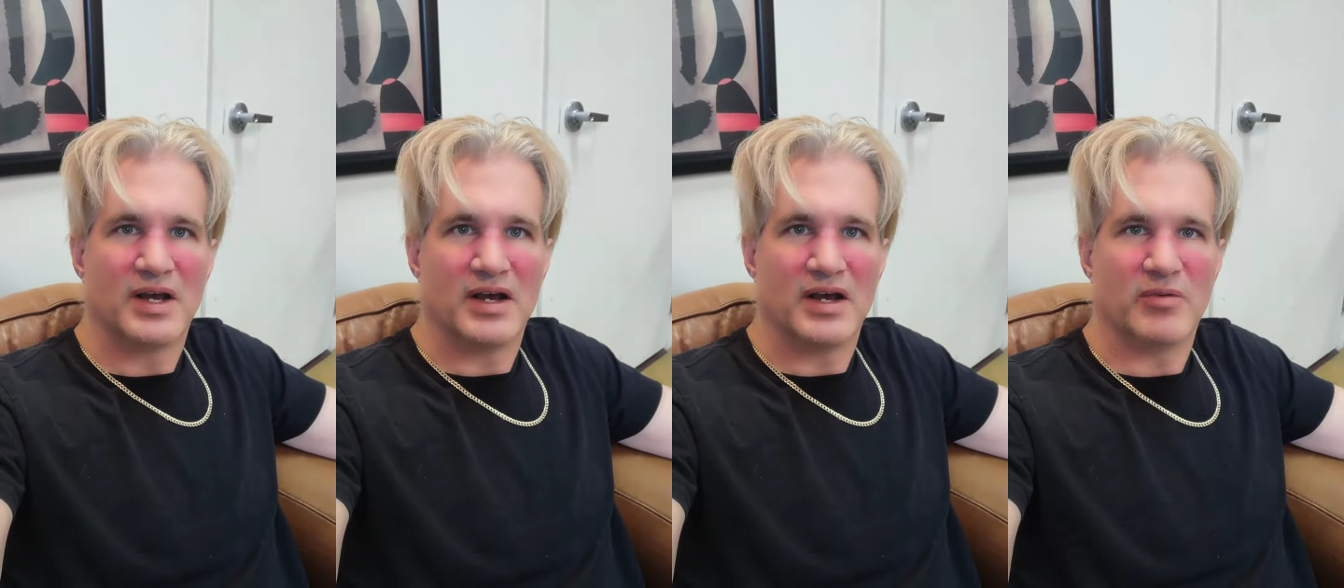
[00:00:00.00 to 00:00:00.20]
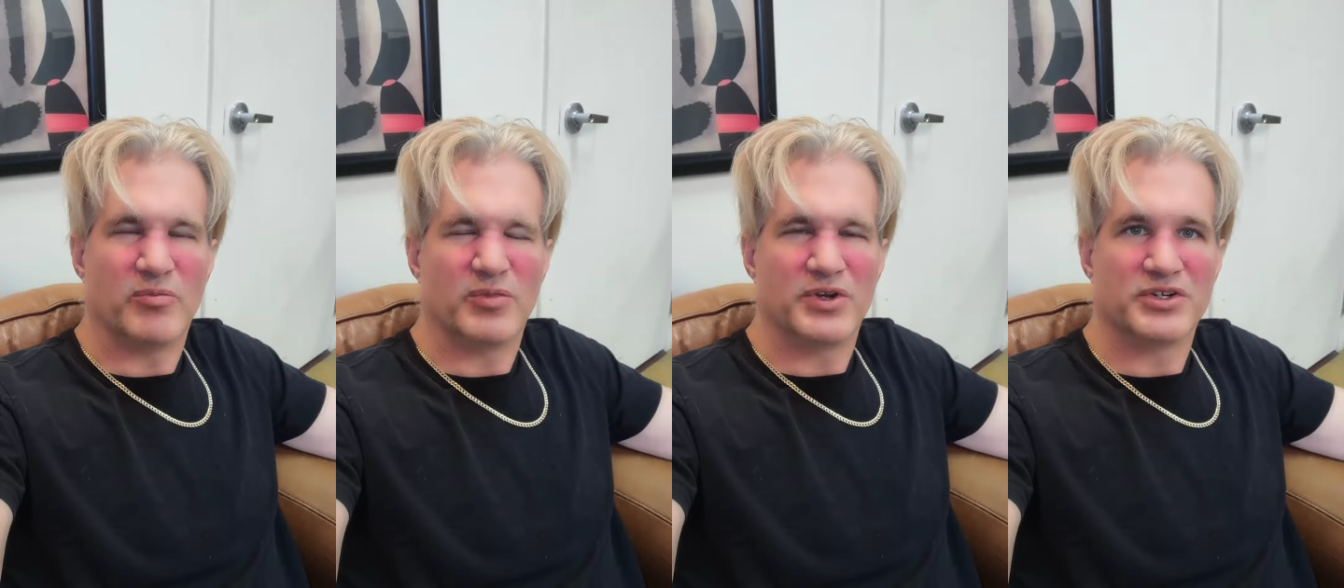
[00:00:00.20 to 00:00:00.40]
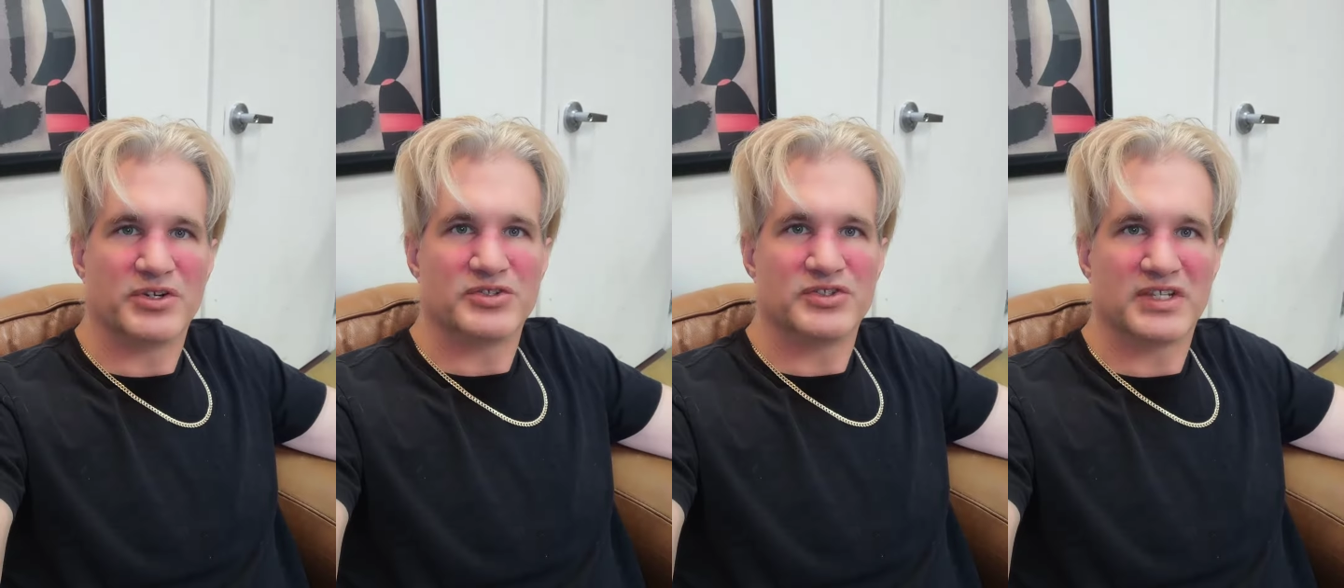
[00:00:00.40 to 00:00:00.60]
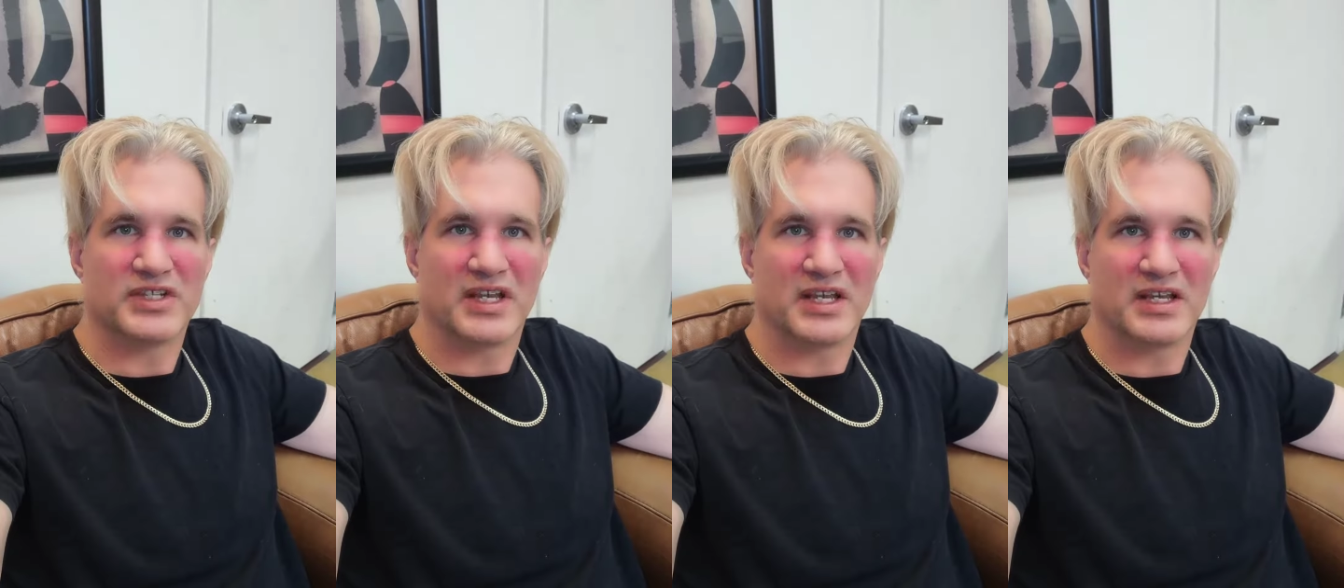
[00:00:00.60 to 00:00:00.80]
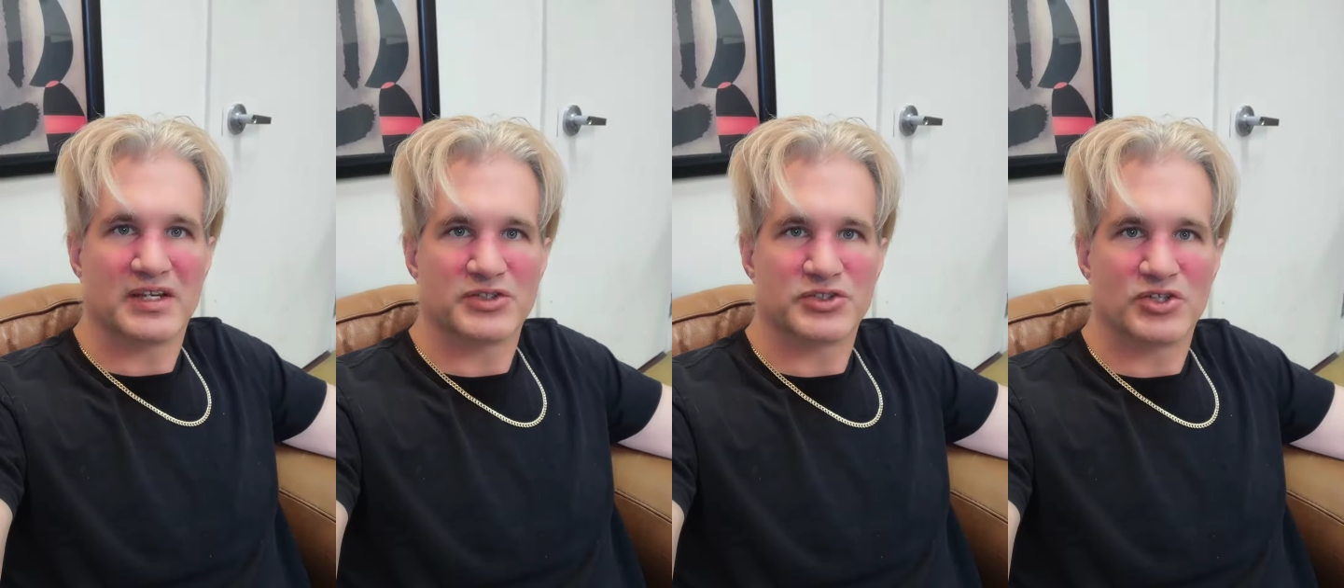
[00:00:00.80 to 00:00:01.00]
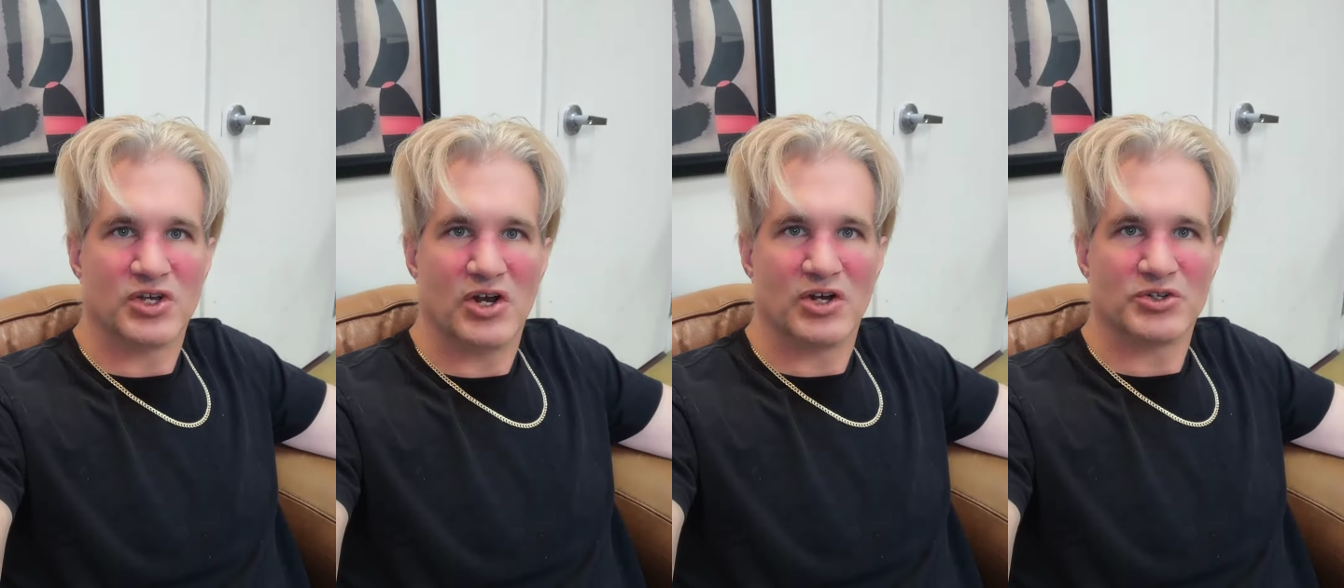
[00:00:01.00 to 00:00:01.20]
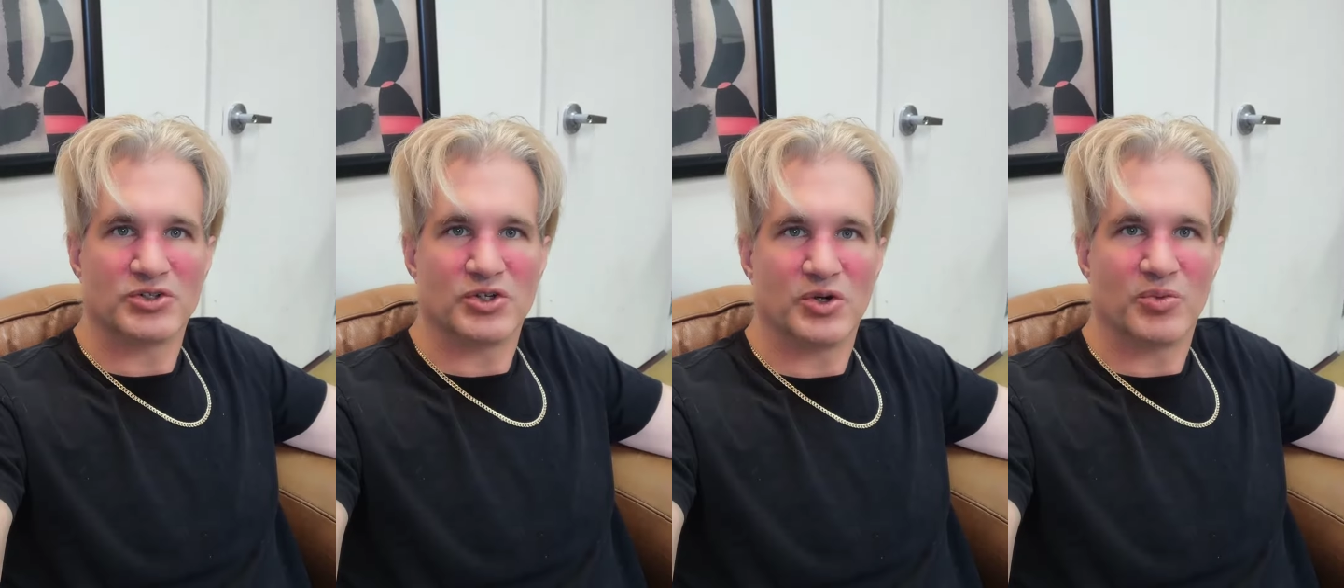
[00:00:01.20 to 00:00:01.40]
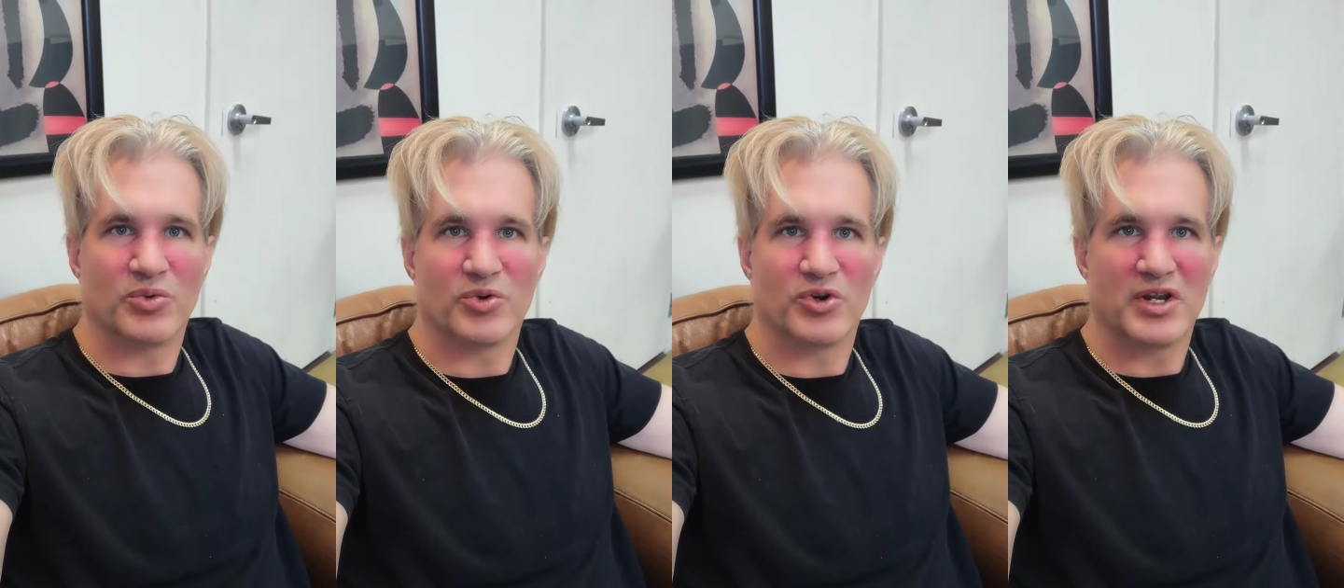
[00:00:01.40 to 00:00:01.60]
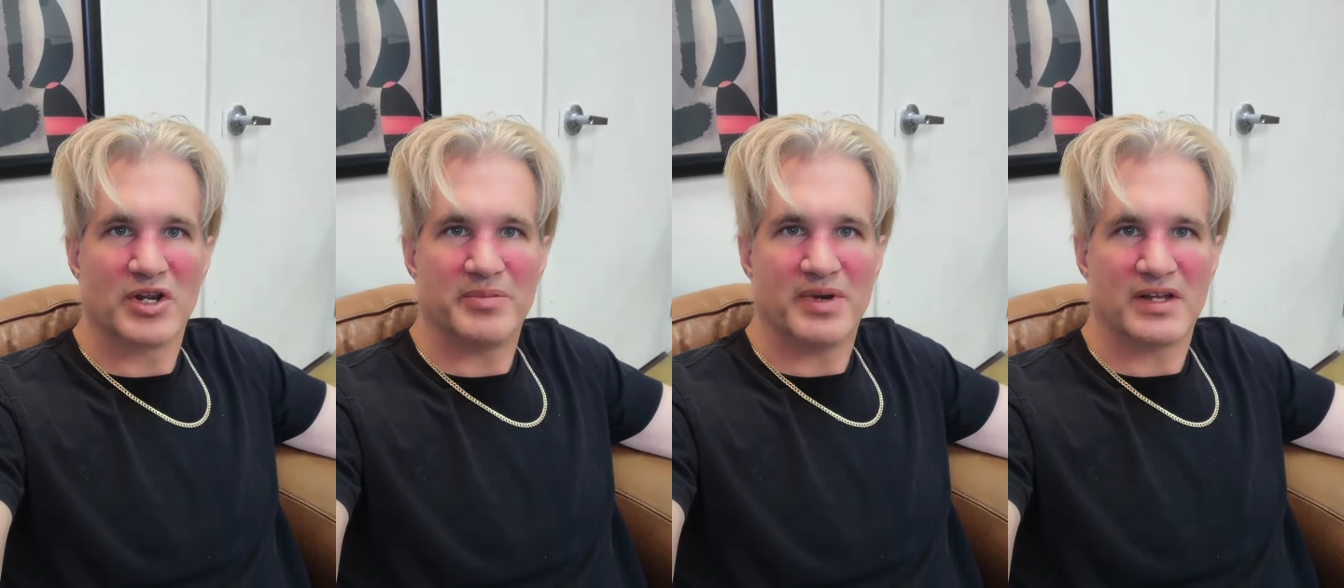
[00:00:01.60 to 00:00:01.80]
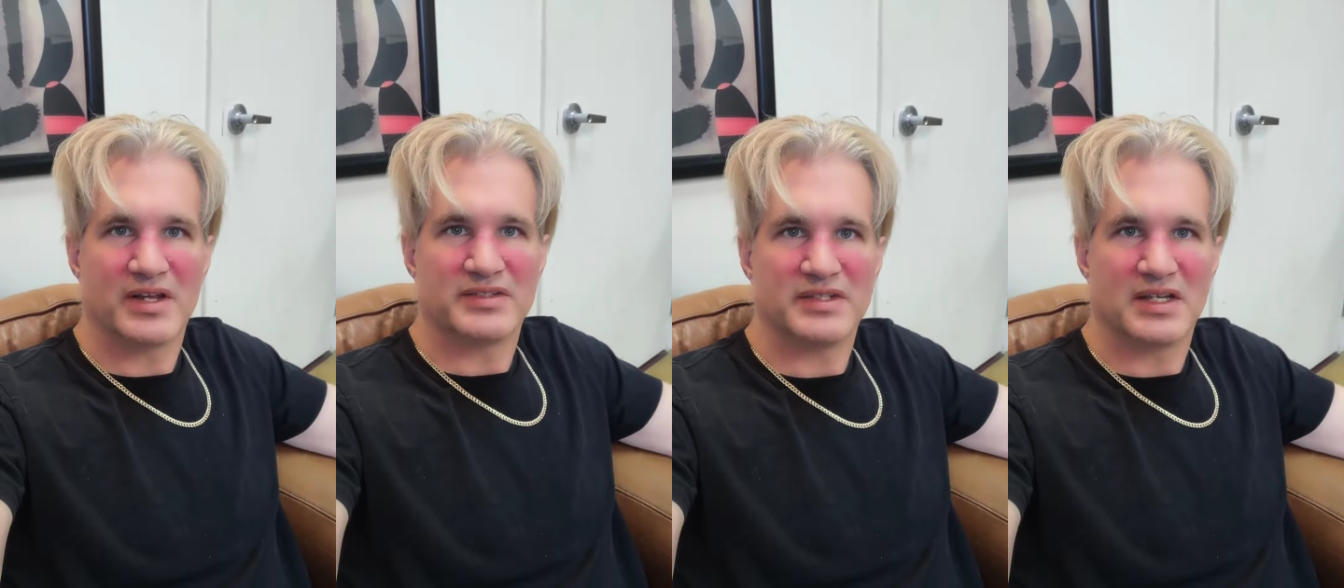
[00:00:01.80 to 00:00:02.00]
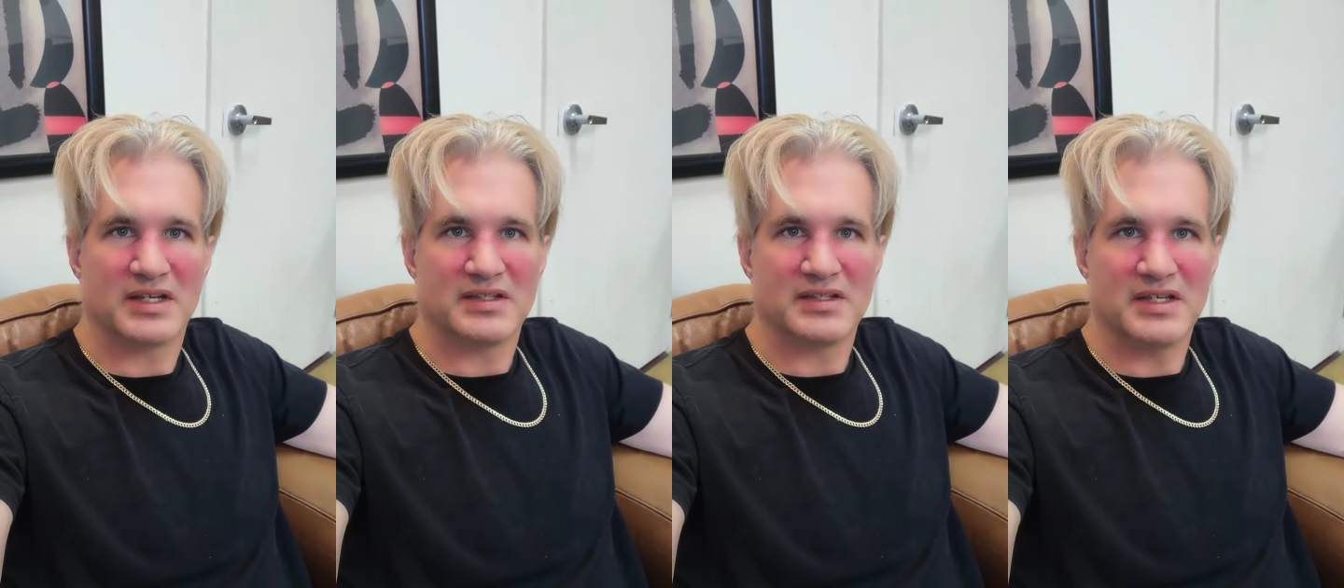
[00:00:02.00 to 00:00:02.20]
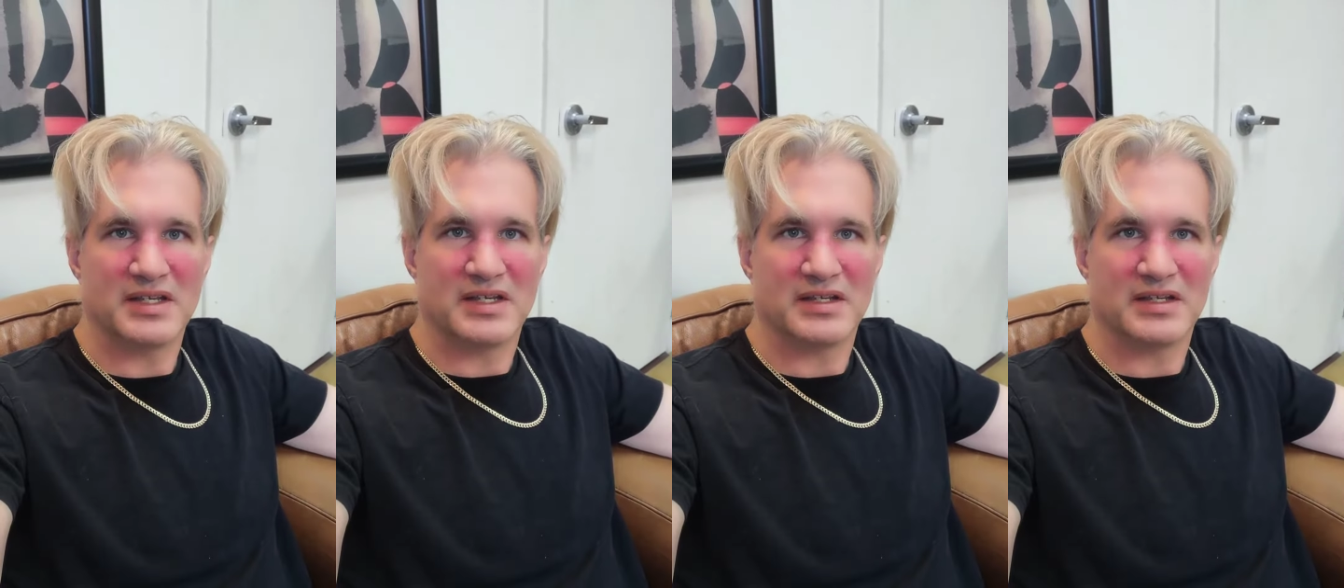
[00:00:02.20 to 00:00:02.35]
when you're singing a song, don't worry about technique